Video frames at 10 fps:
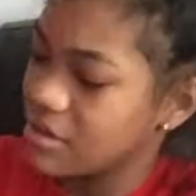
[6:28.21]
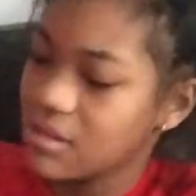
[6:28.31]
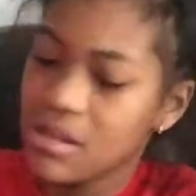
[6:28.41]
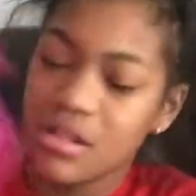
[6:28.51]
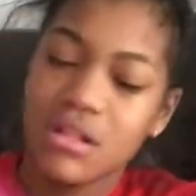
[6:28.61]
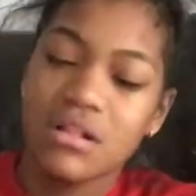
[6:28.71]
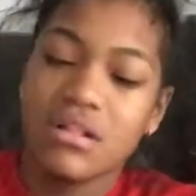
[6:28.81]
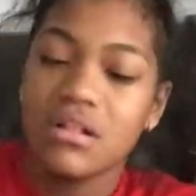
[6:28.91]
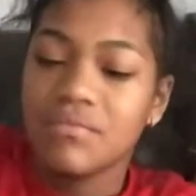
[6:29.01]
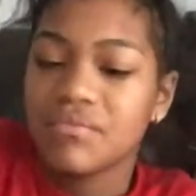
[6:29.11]
I
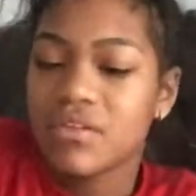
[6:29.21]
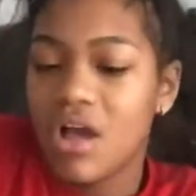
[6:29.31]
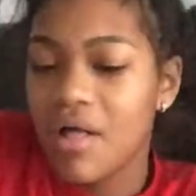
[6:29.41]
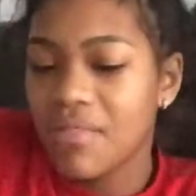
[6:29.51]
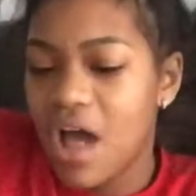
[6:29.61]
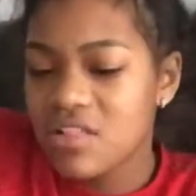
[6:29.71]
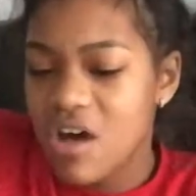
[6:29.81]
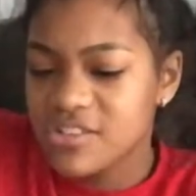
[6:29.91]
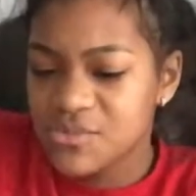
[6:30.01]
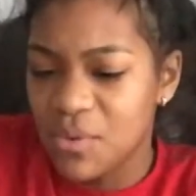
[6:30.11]

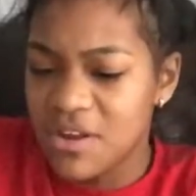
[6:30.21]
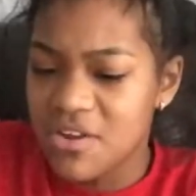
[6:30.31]
lost one.